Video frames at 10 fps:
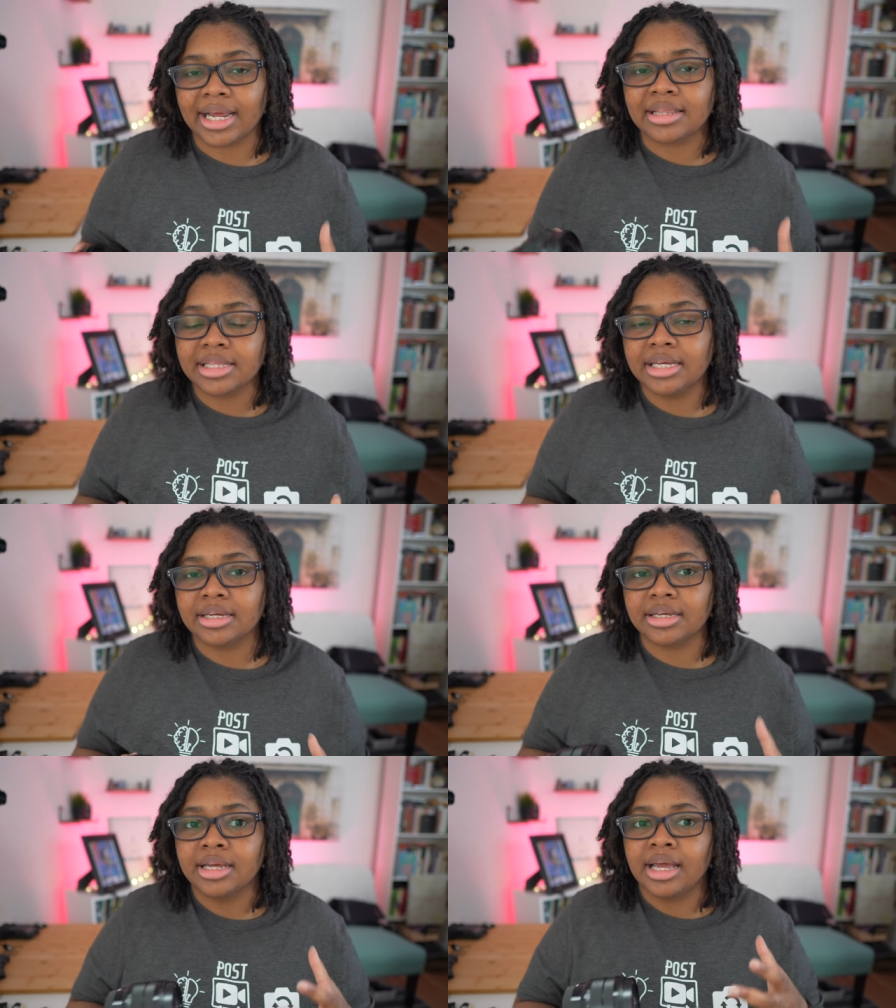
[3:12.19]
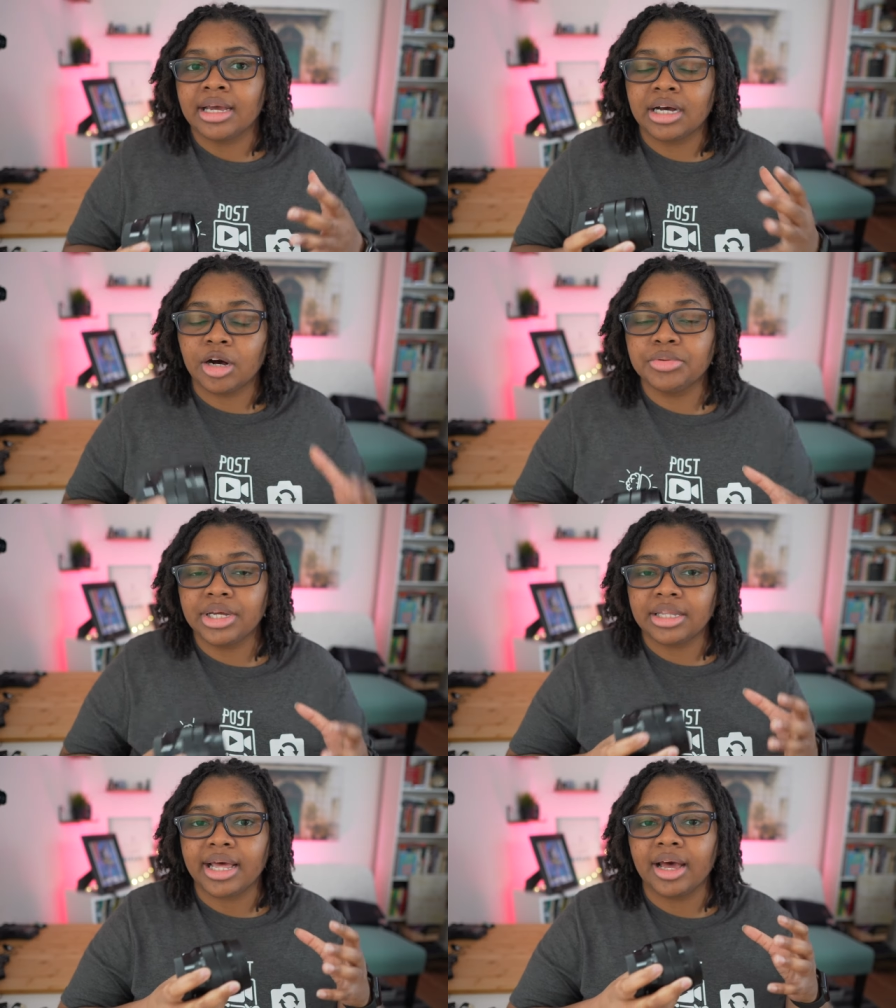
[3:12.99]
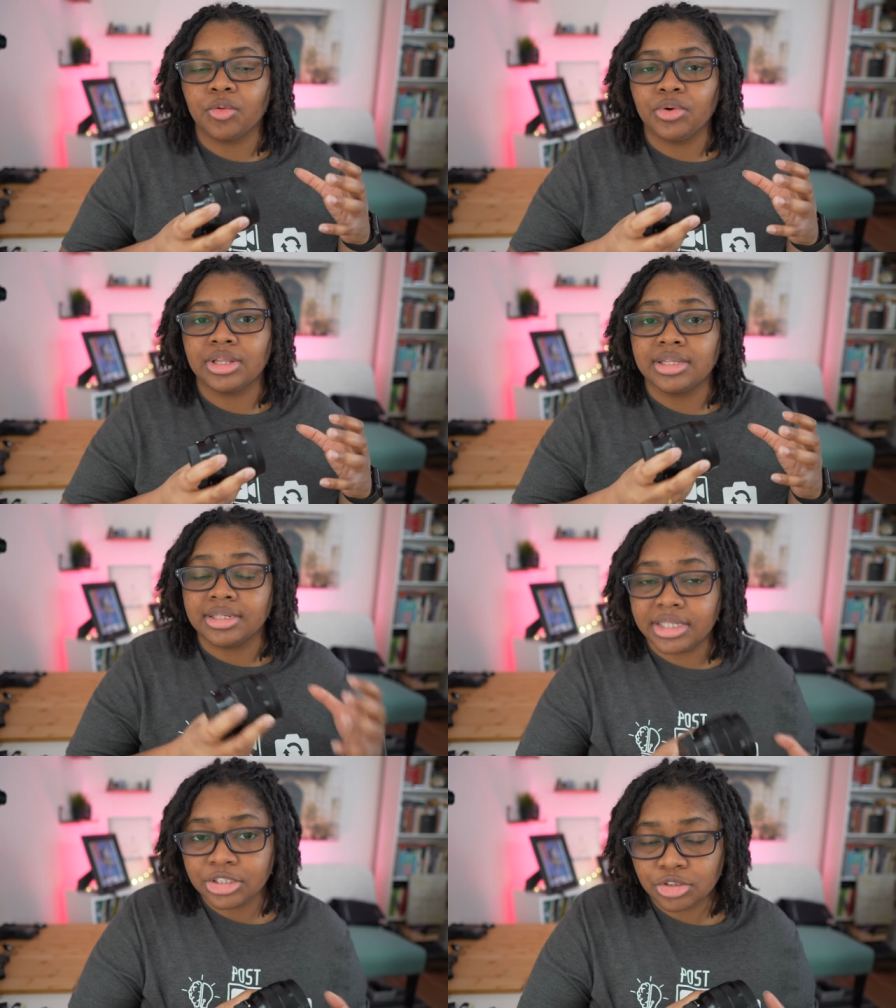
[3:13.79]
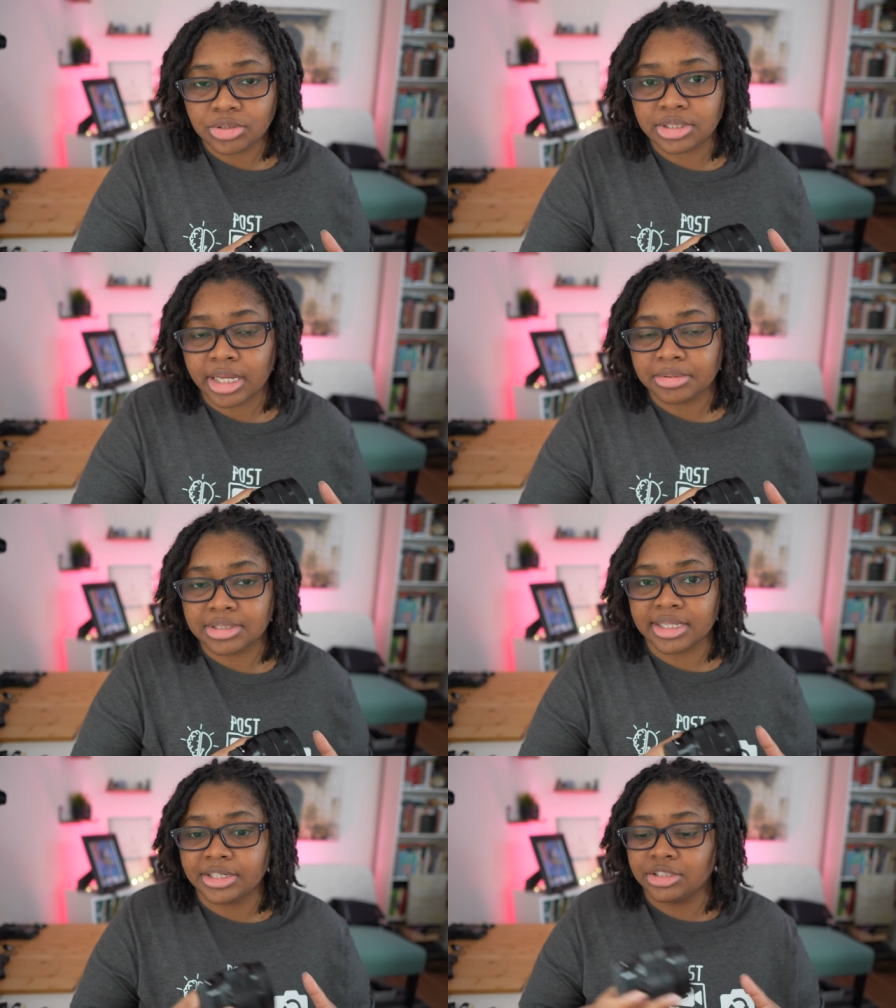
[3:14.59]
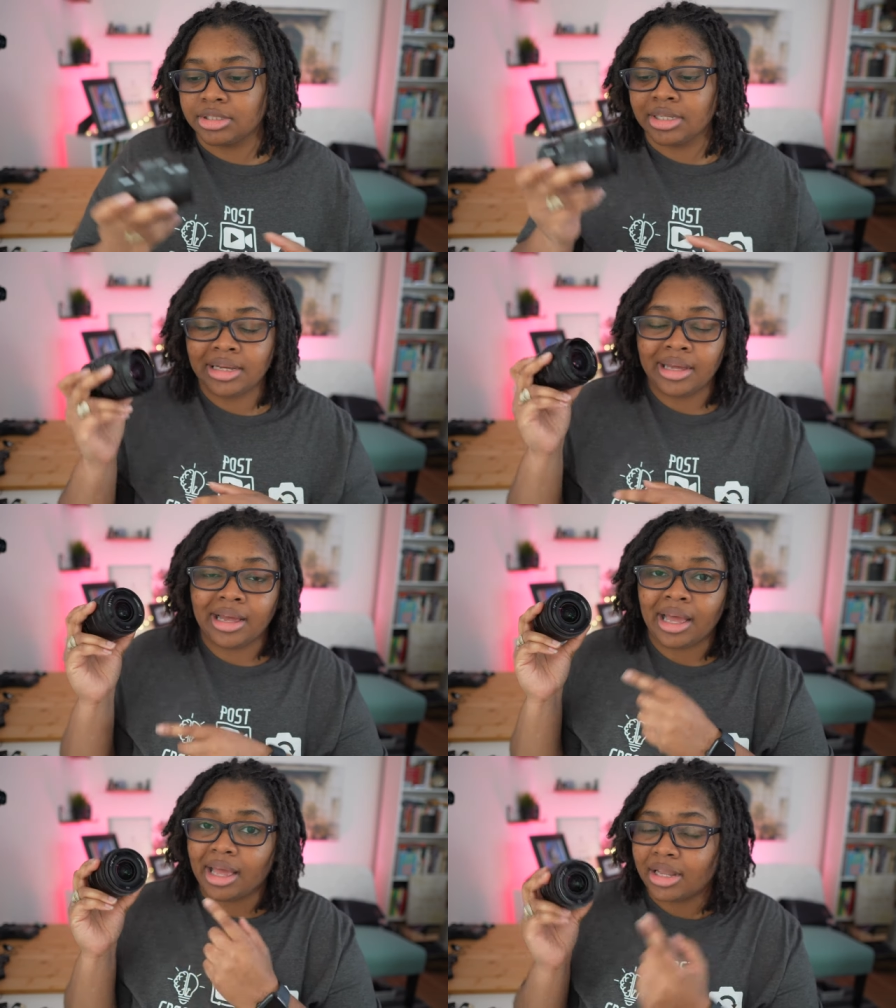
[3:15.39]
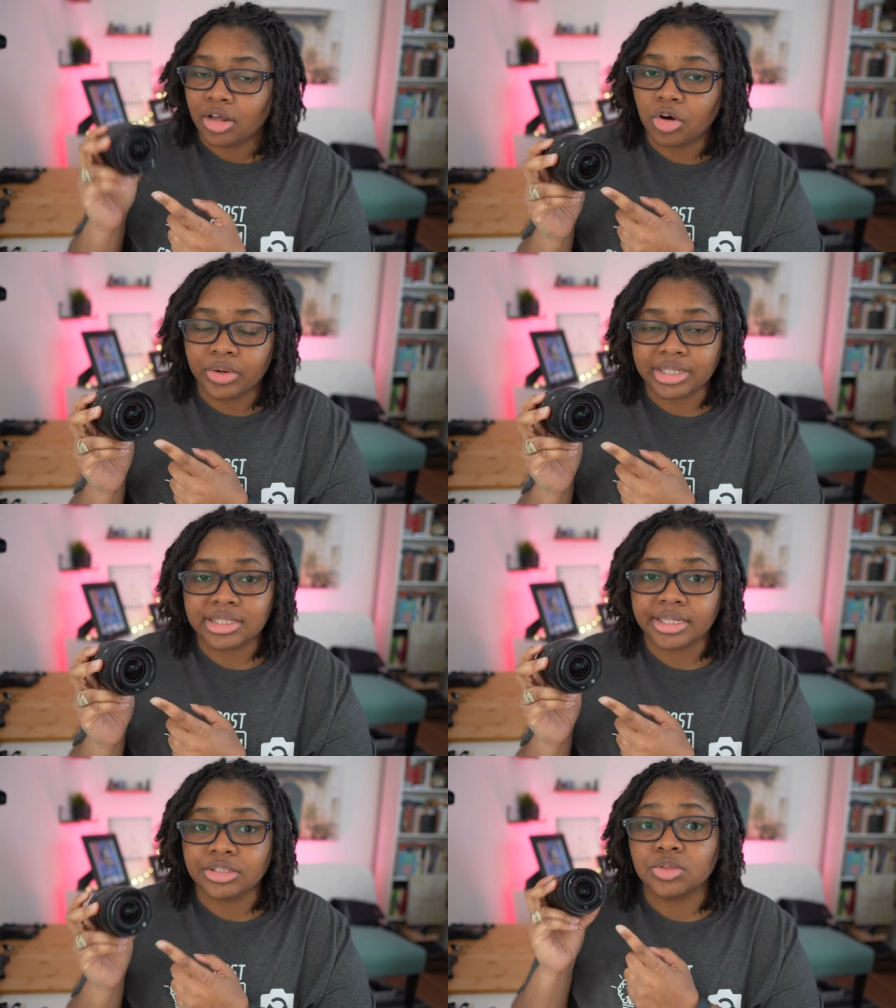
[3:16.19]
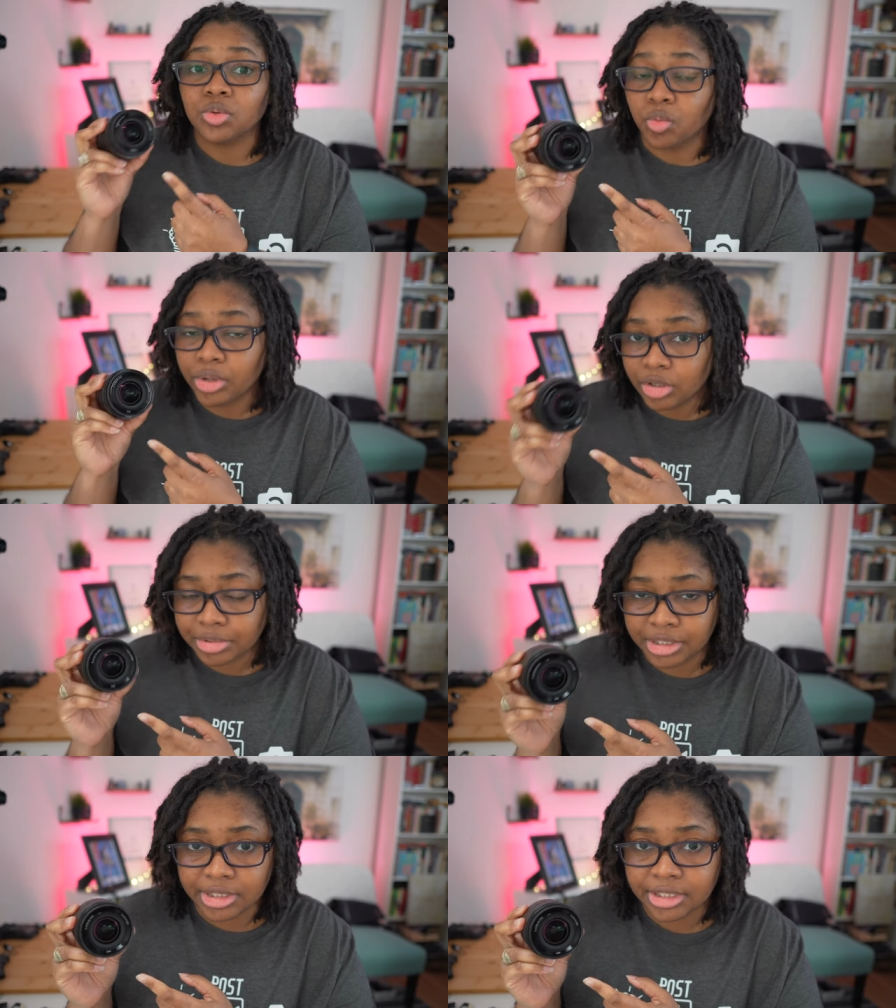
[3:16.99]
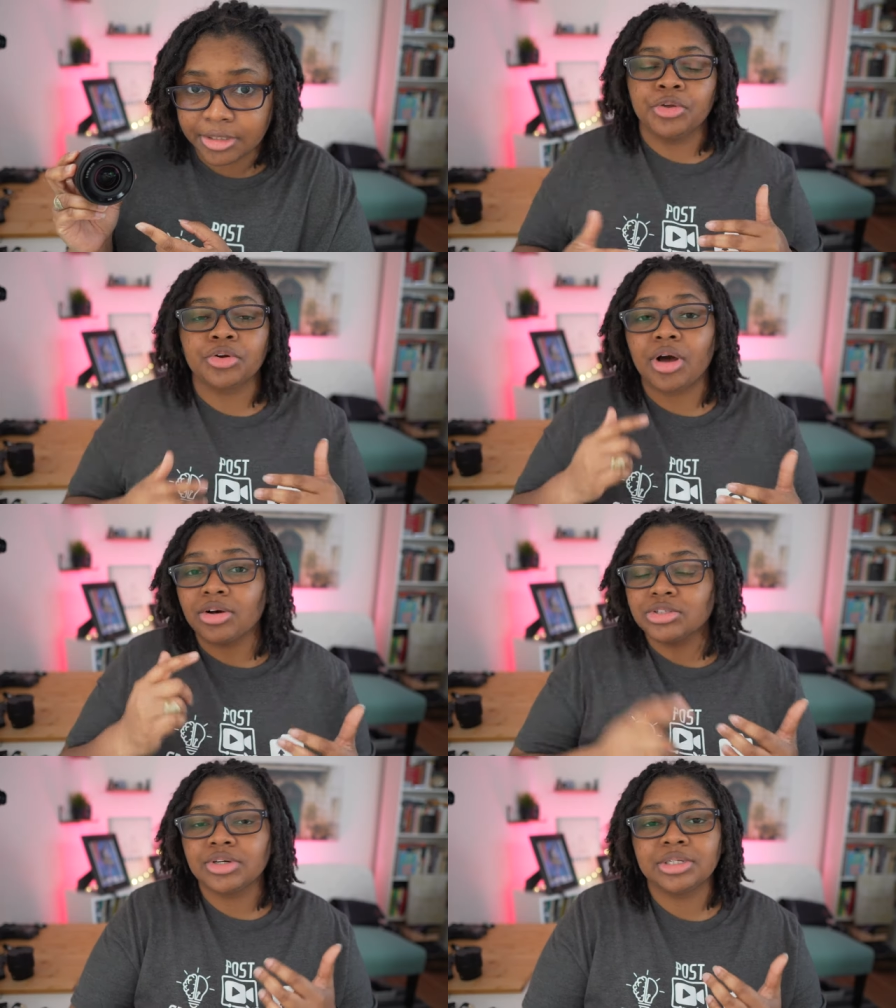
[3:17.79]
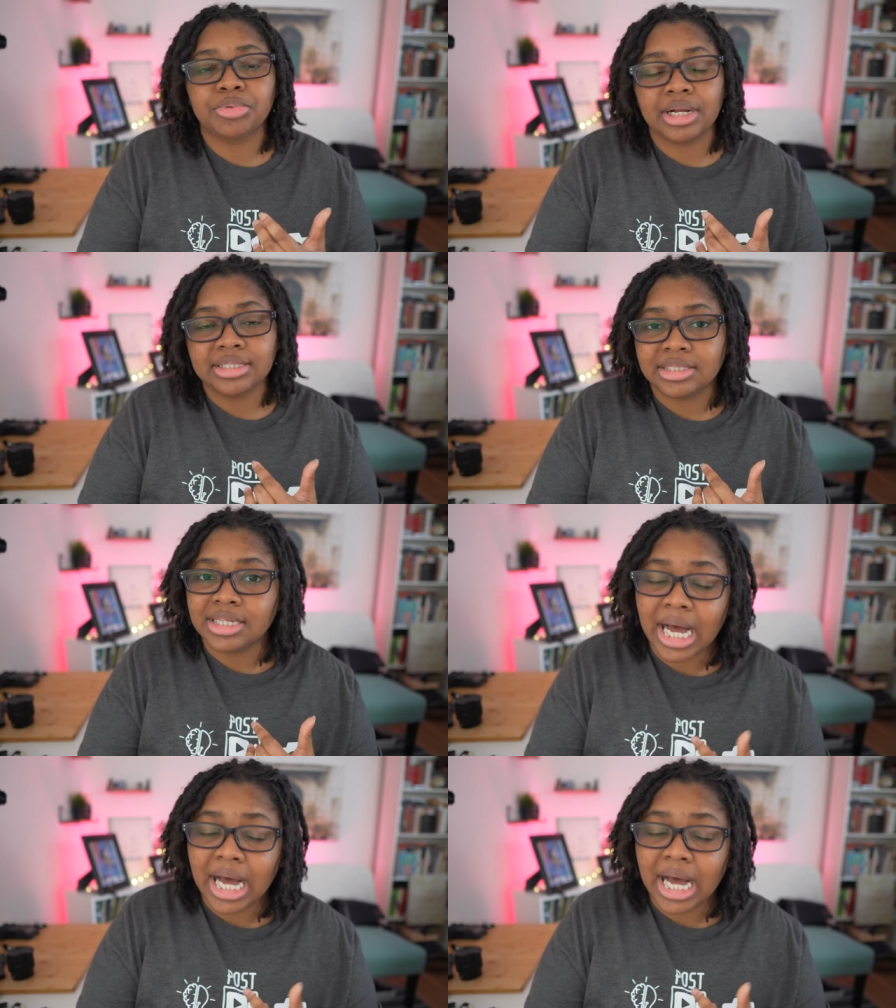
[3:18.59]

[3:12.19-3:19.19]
I think coupling that with the digital stabilization and the OSS will be good. You're also gonna probably see